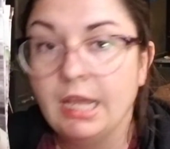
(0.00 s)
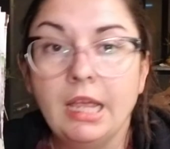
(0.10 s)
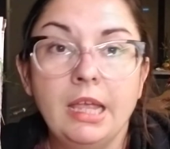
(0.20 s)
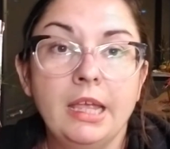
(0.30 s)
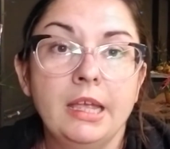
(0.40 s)

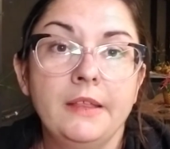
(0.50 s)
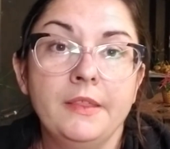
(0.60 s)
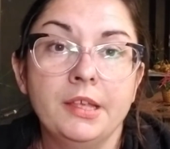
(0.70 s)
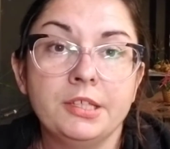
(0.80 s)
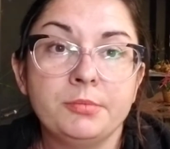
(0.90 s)
and
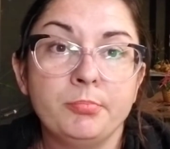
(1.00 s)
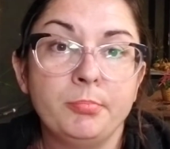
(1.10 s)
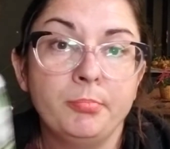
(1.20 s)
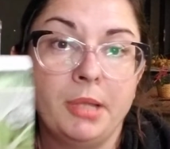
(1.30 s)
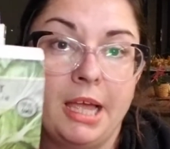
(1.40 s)
this
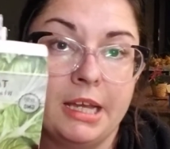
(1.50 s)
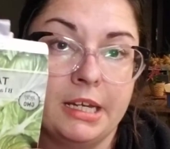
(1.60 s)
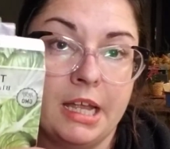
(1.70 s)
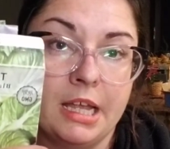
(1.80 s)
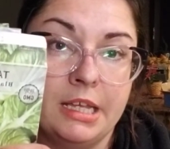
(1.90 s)
black
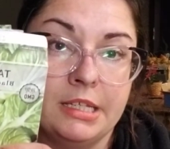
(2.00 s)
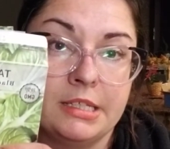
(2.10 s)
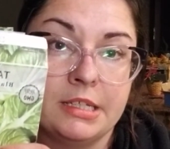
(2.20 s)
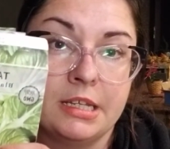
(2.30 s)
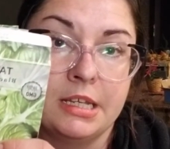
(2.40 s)
knight